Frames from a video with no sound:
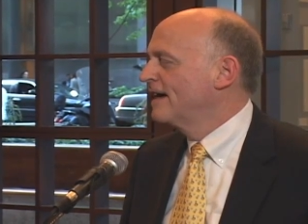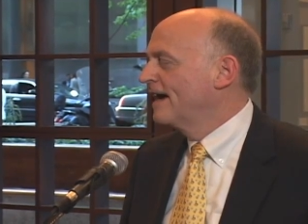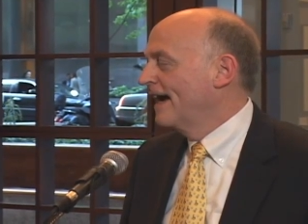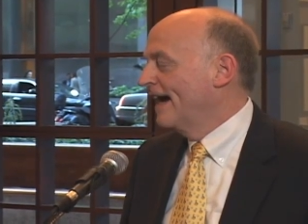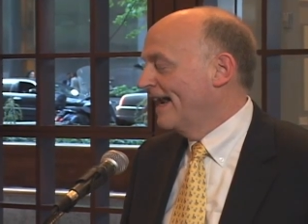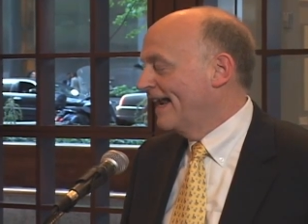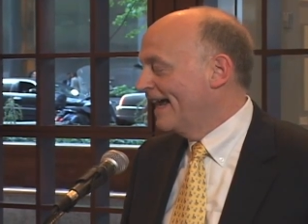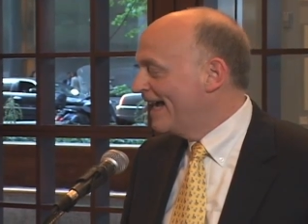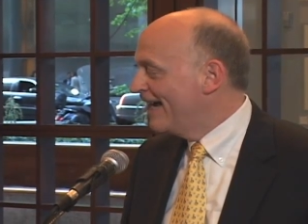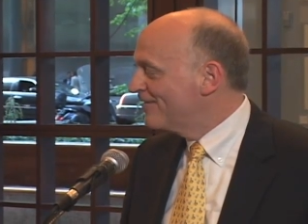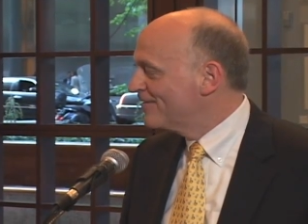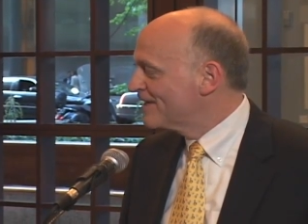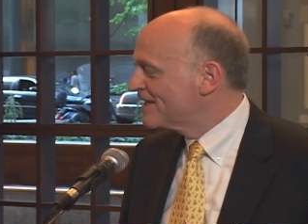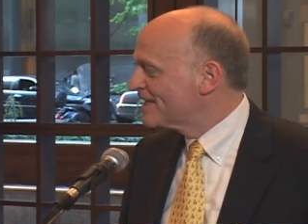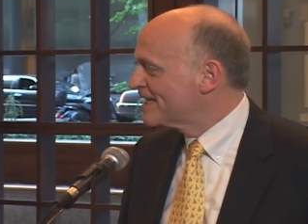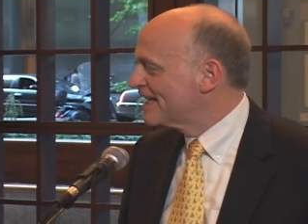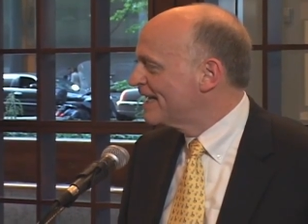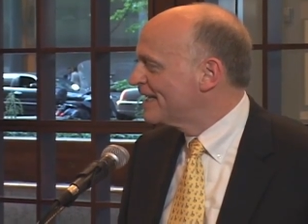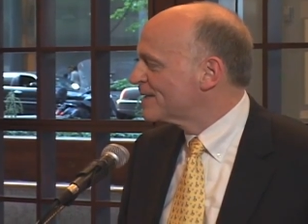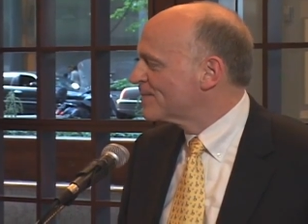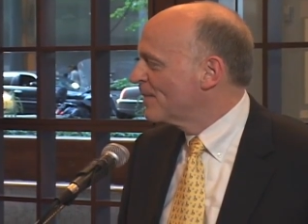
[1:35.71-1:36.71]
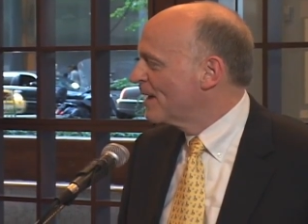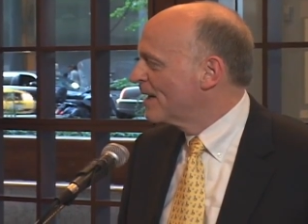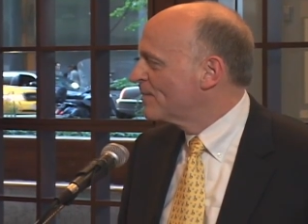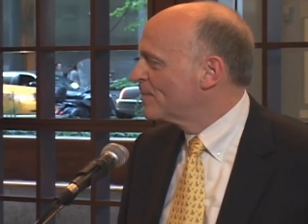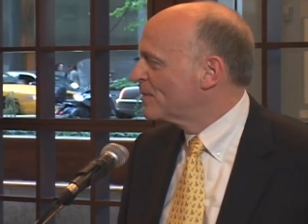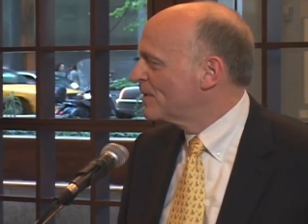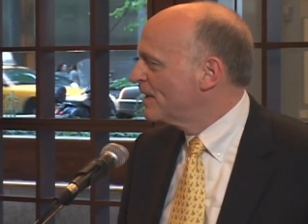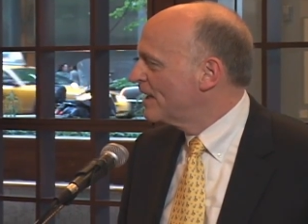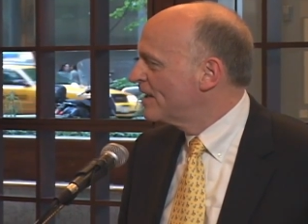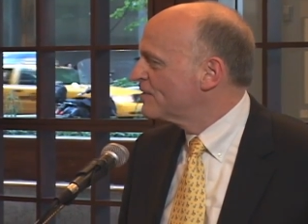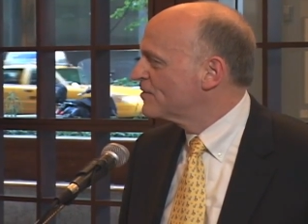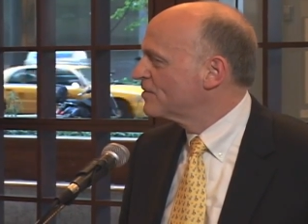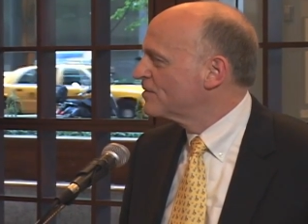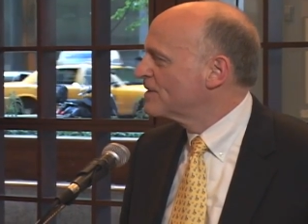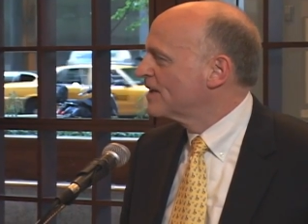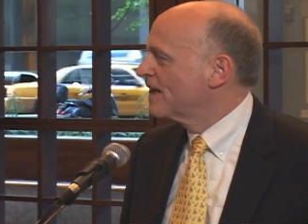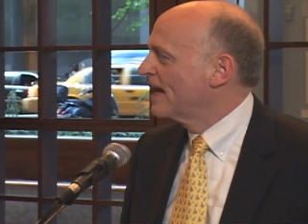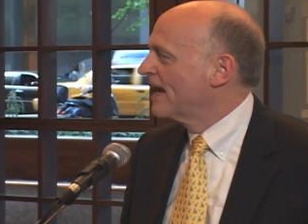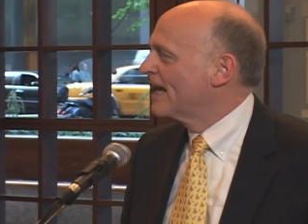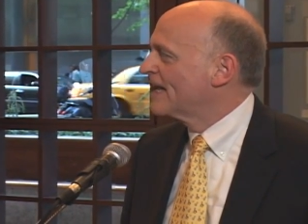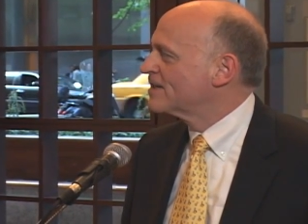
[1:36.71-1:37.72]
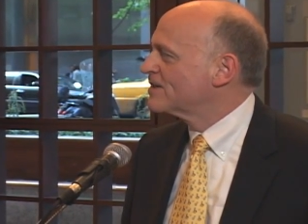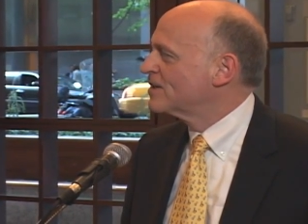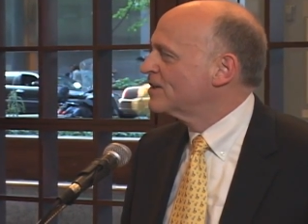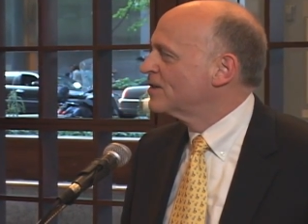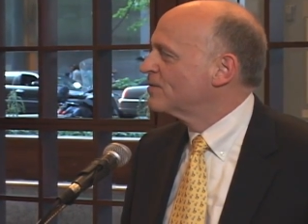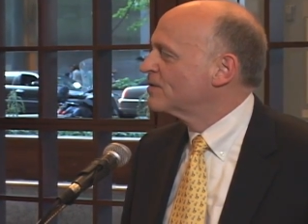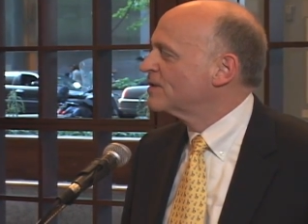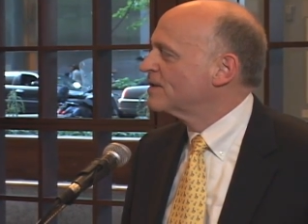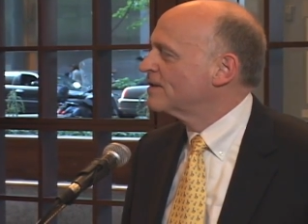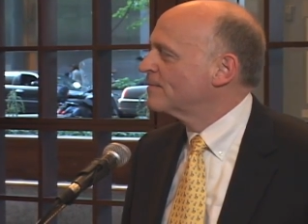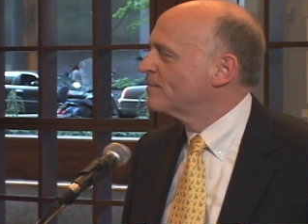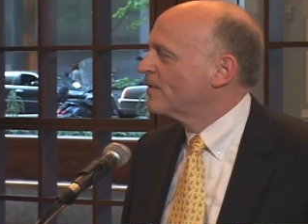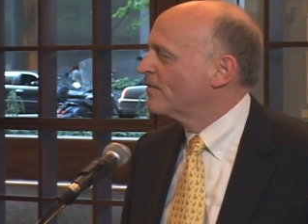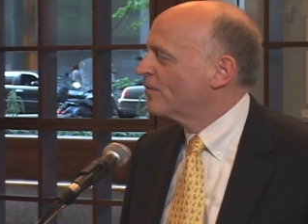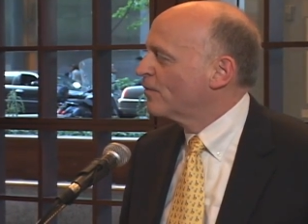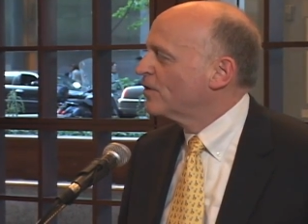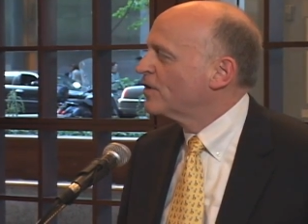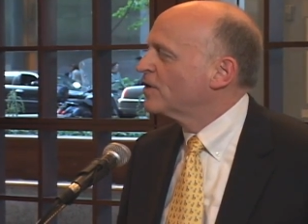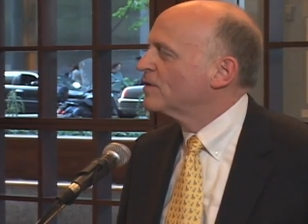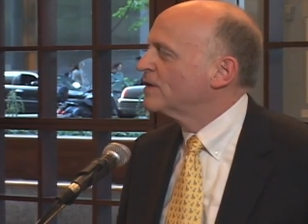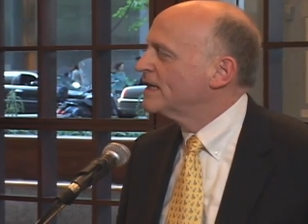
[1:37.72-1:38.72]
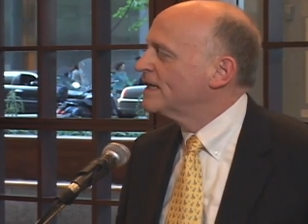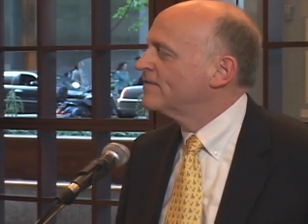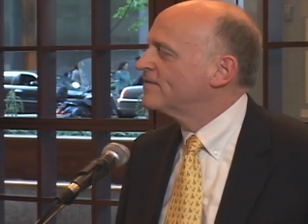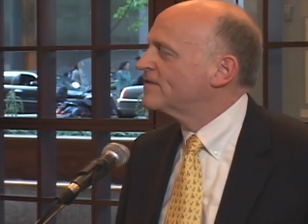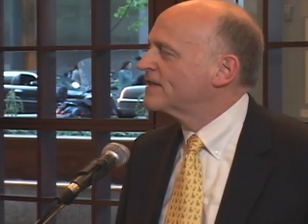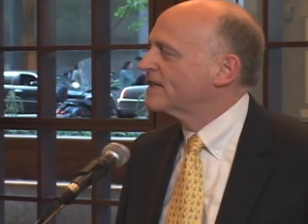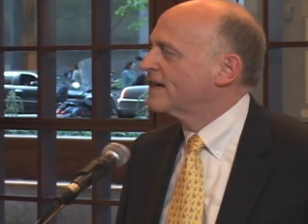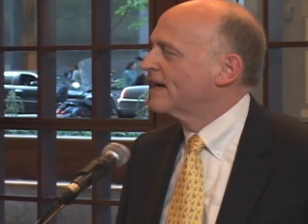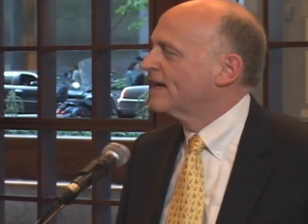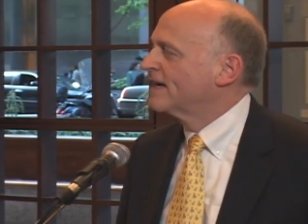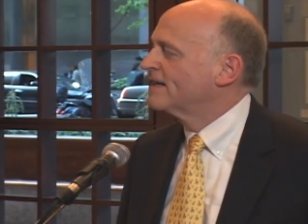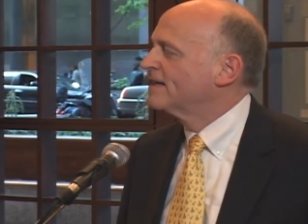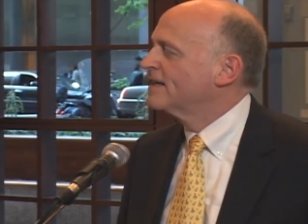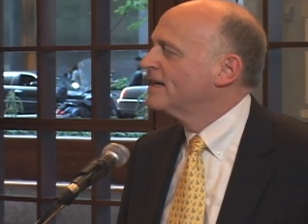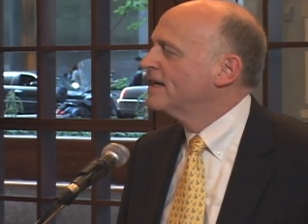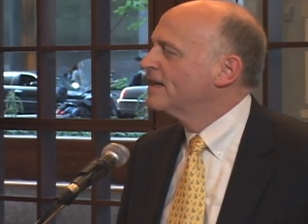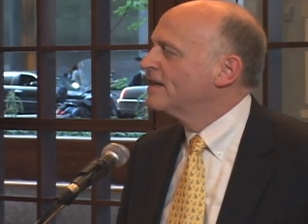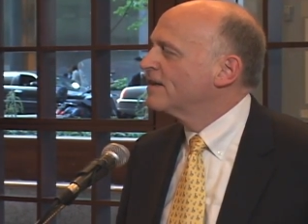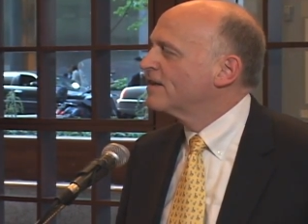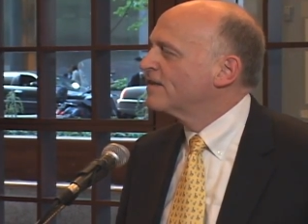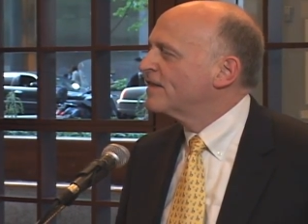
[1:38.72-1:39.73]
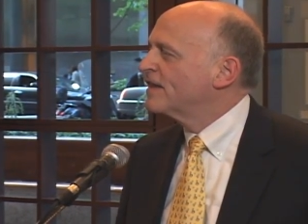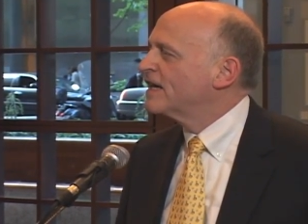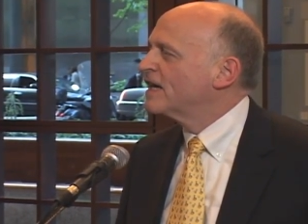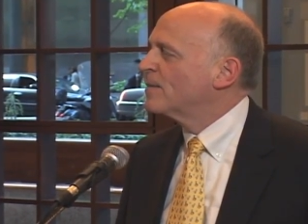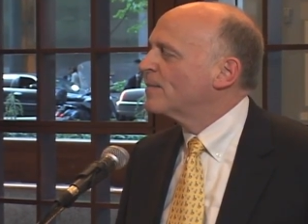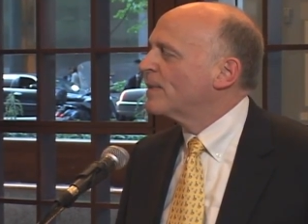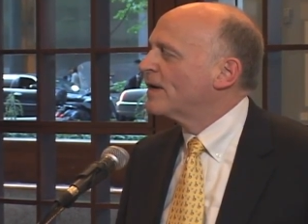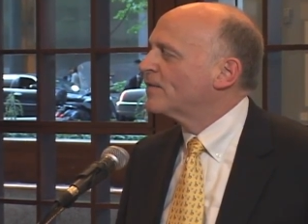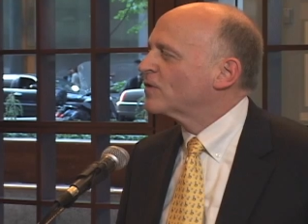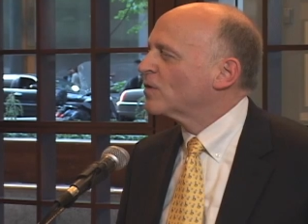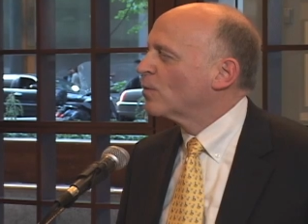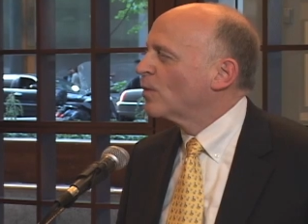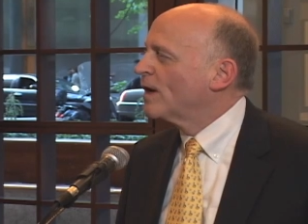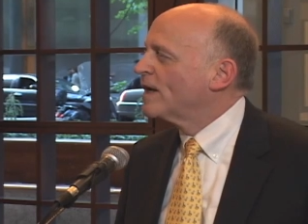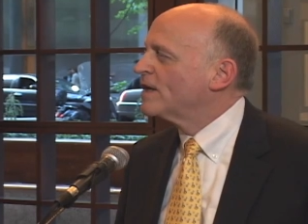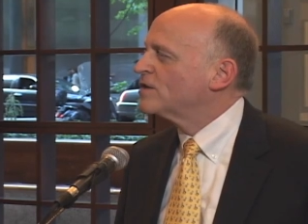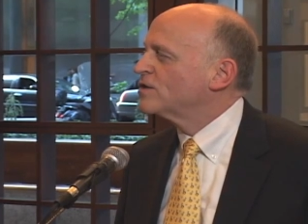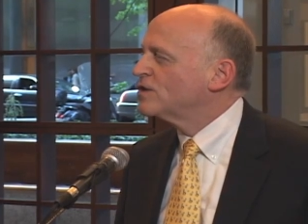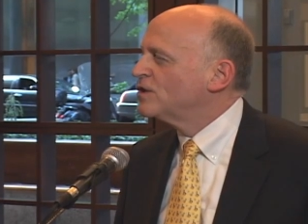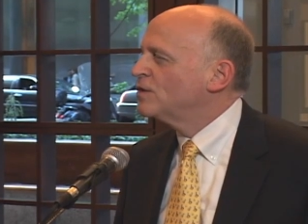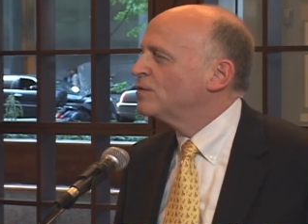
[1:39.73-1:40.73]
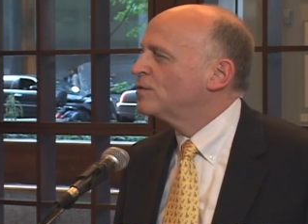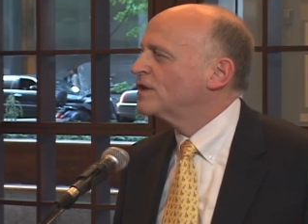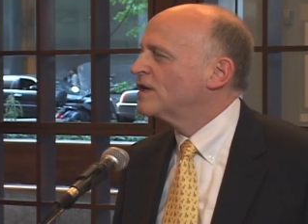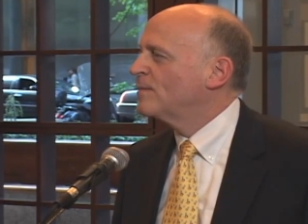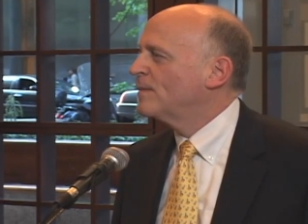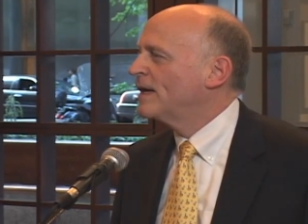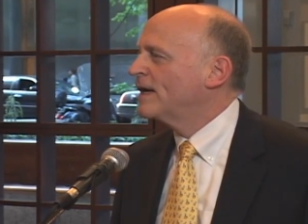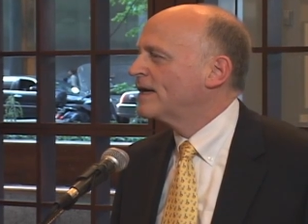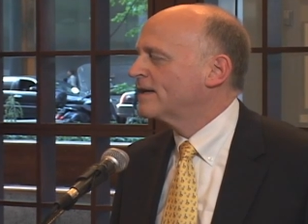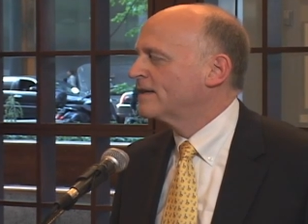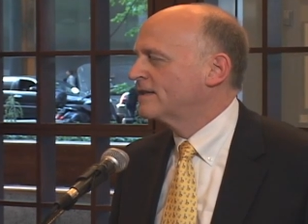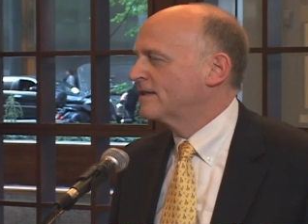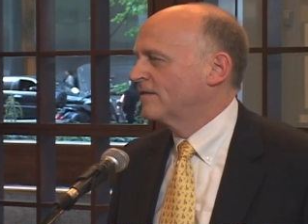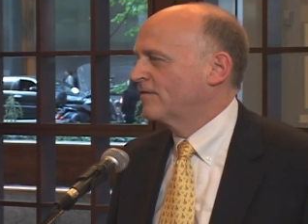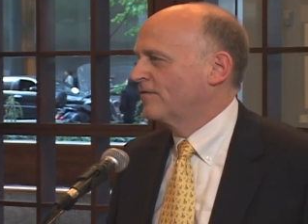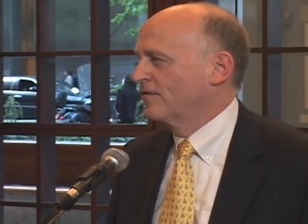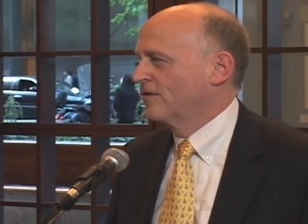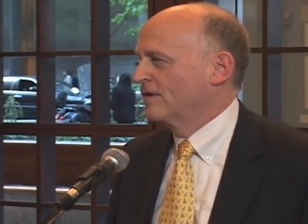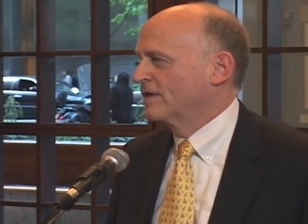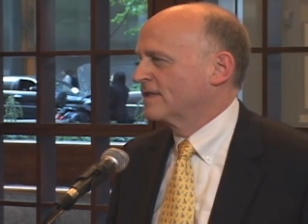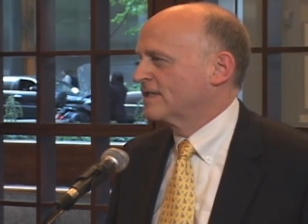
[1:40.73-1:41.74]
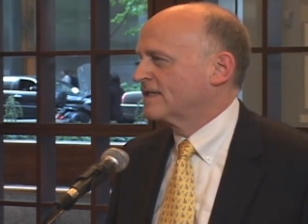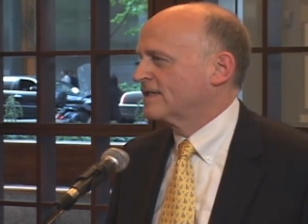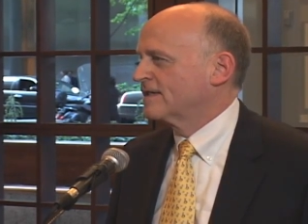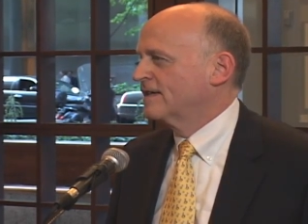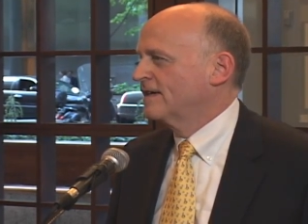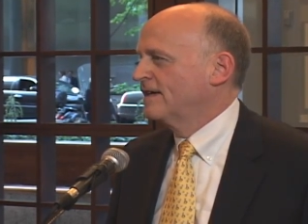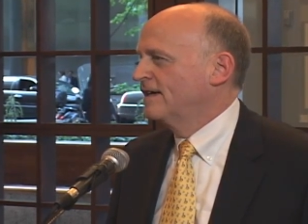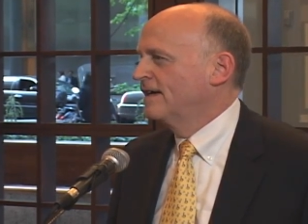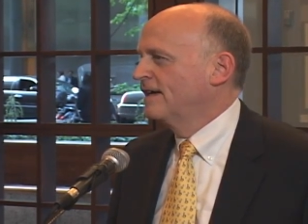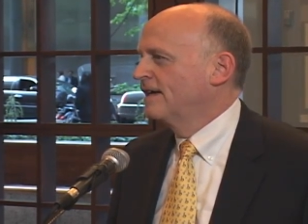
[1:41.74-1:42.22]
And I have to say it's my pleasure to ask you to, before you leave tonight, to think about the ways you can make a difference.